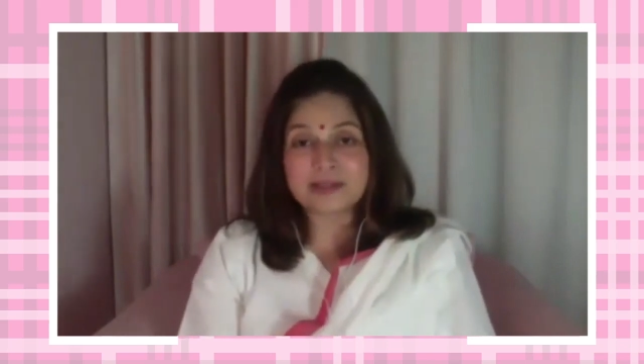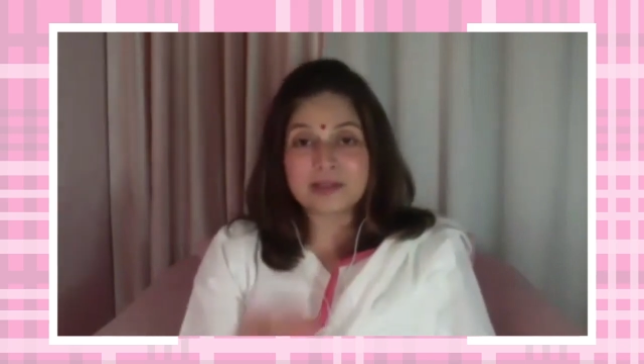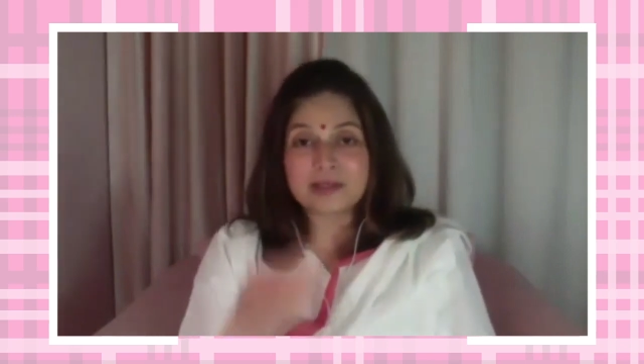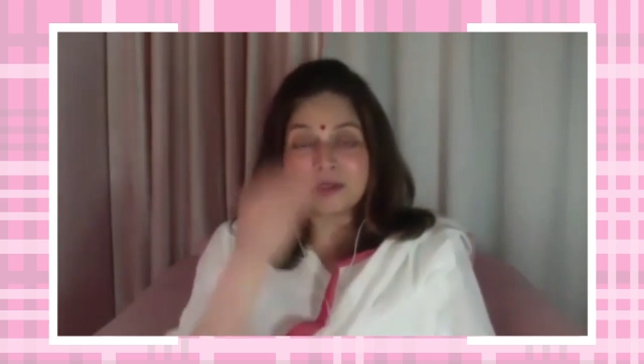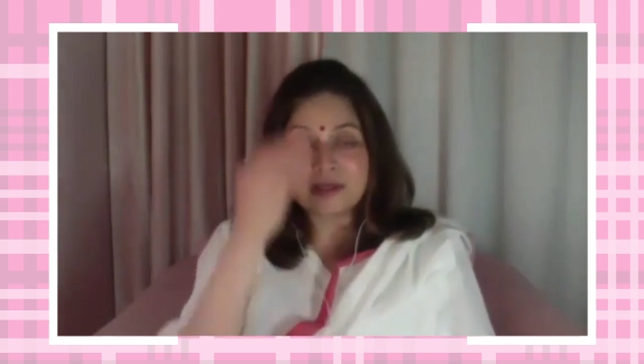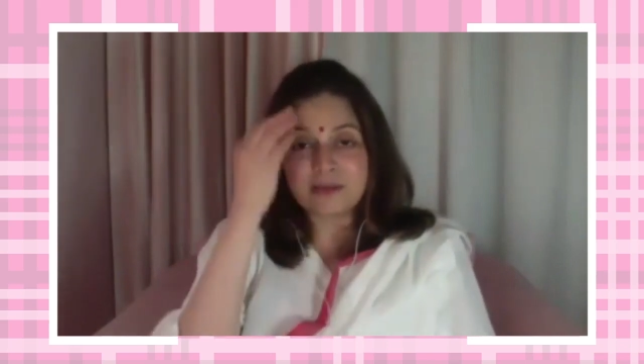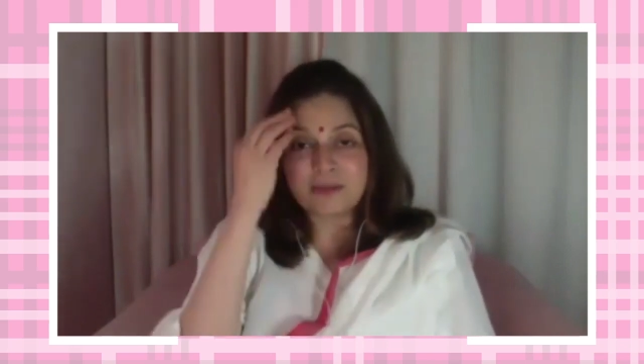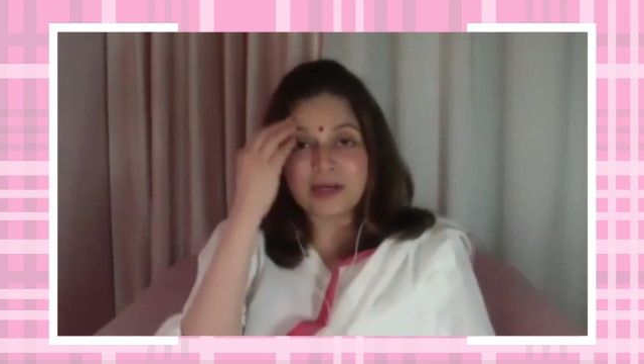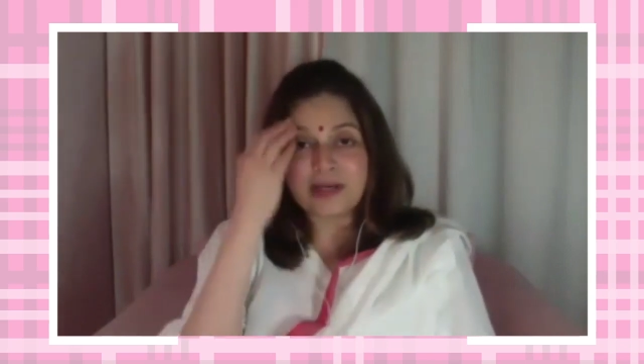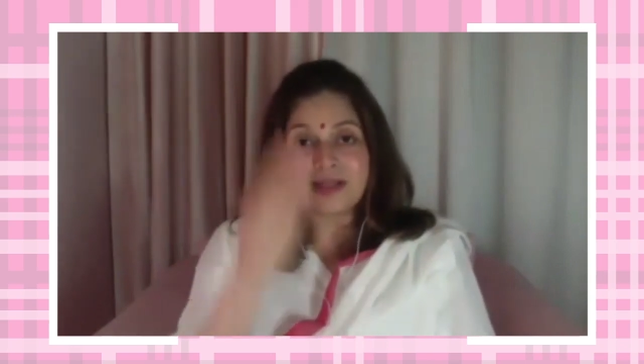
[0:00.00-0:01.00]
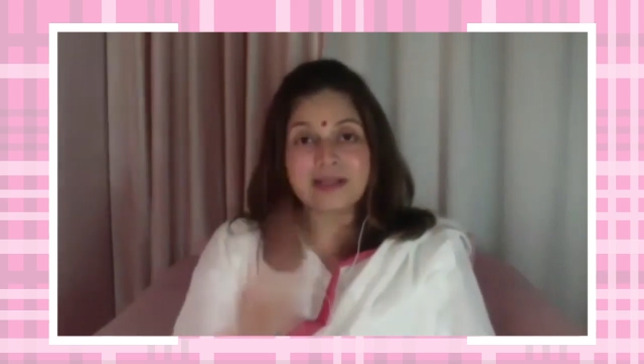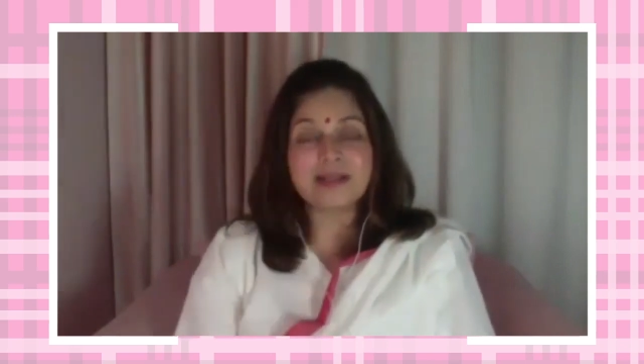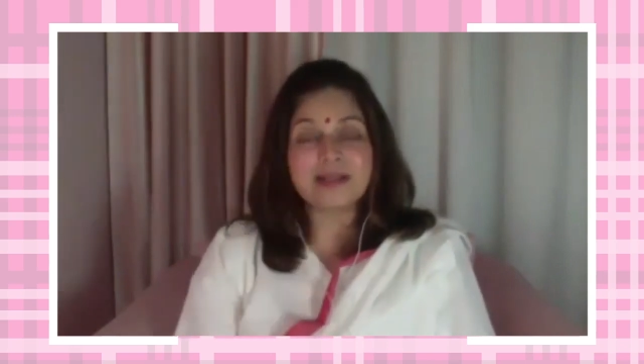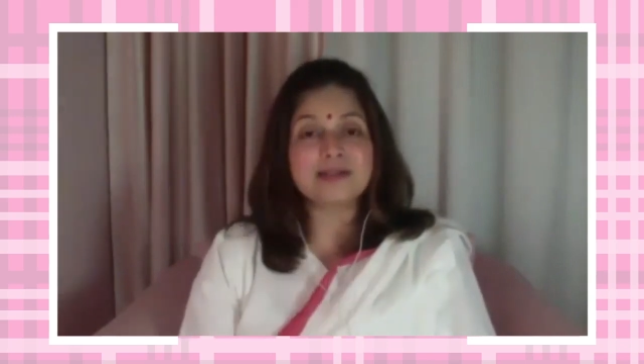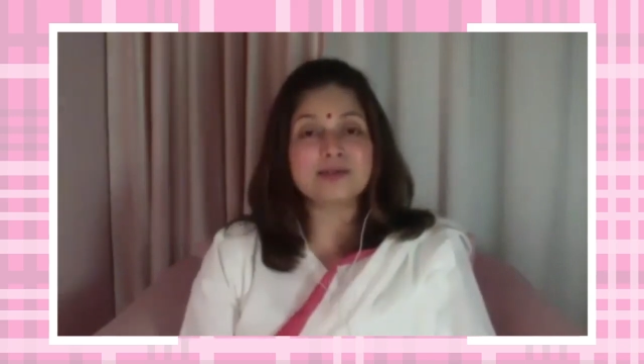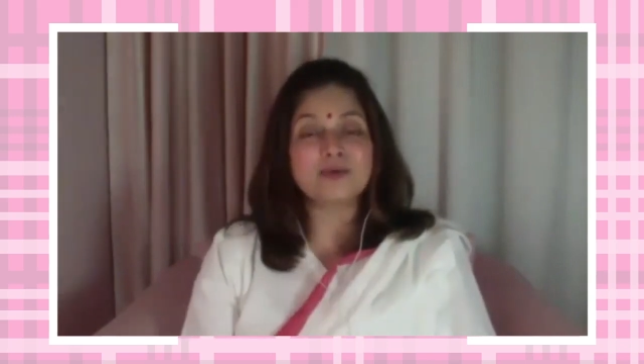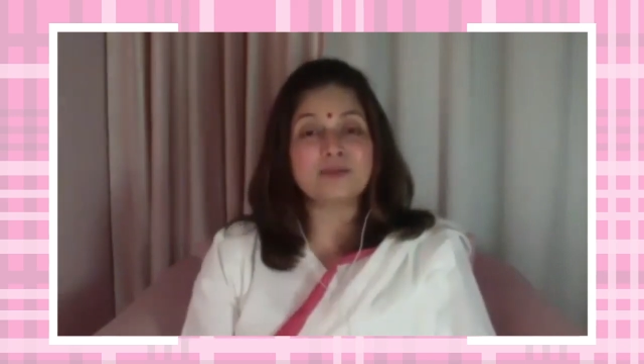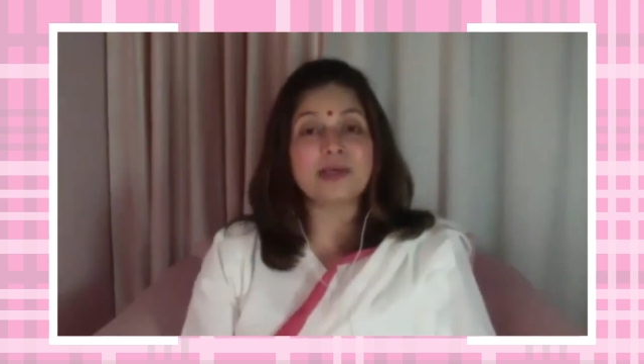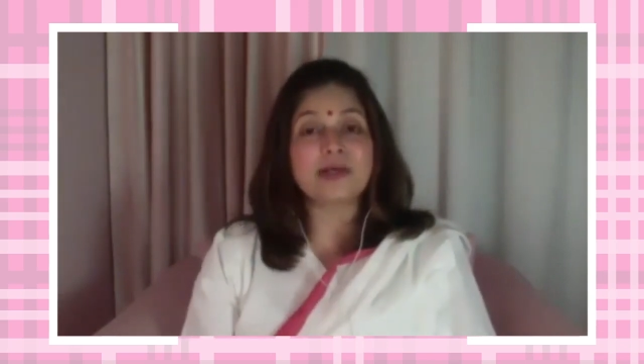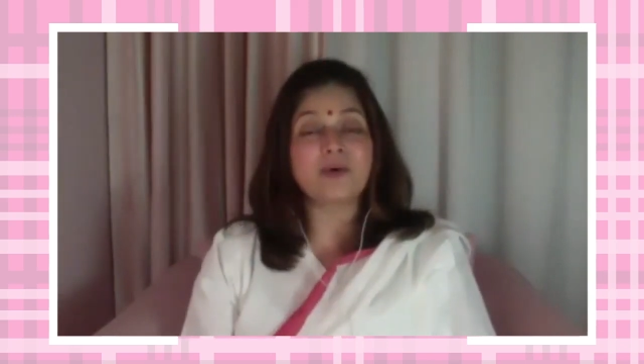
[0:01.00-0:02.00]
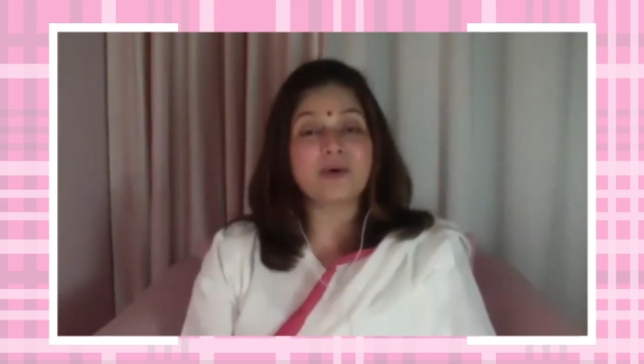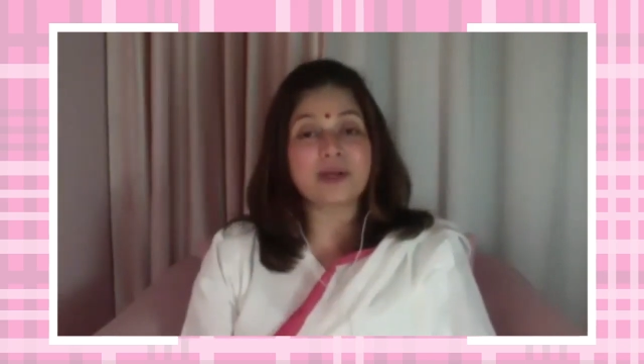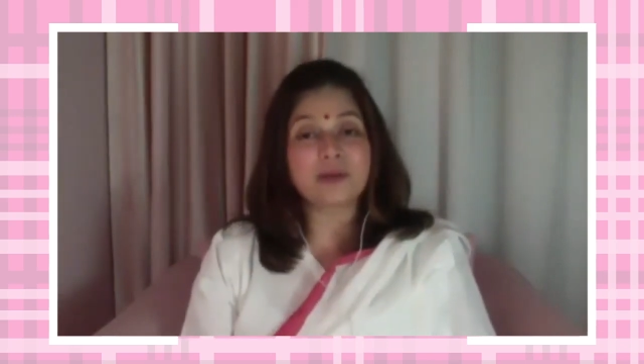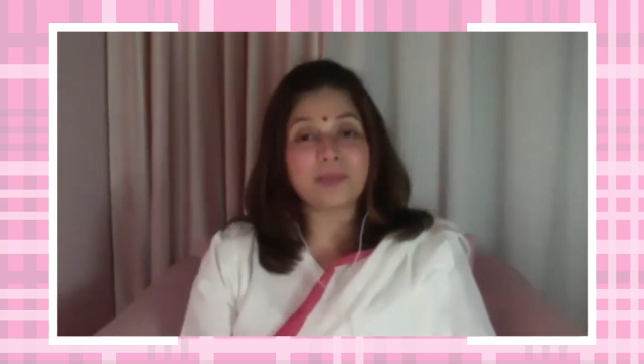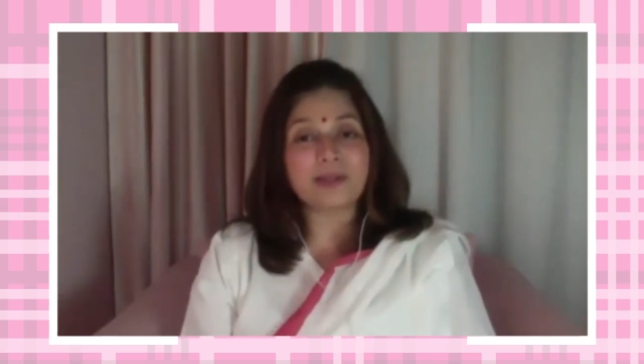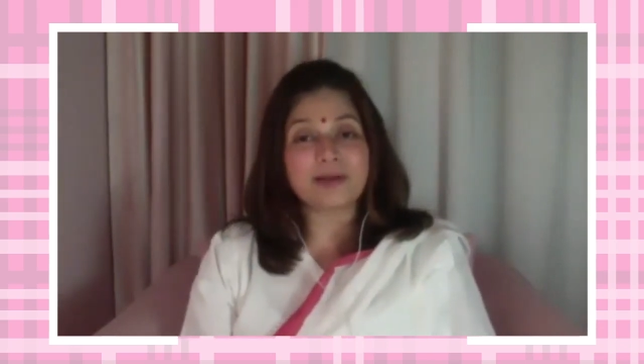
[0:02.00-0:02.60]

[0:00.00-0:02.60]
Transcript: Little mundane things you'd be caught up in.